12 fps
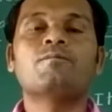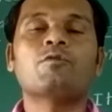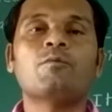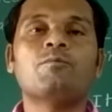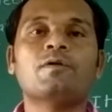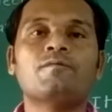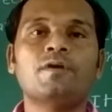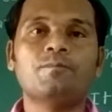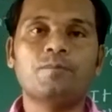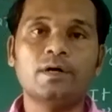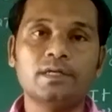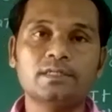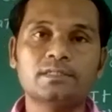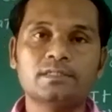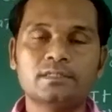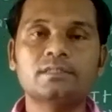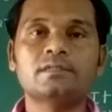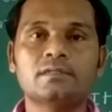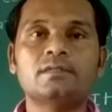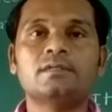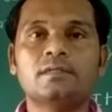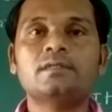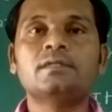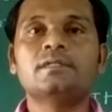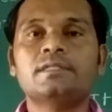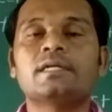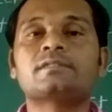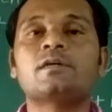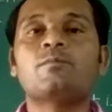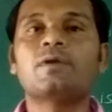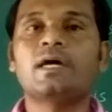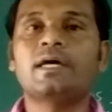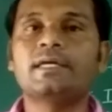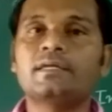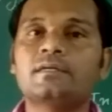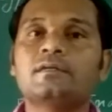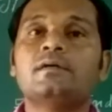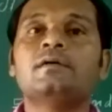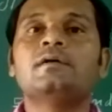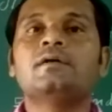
proper weapons. They are supplying.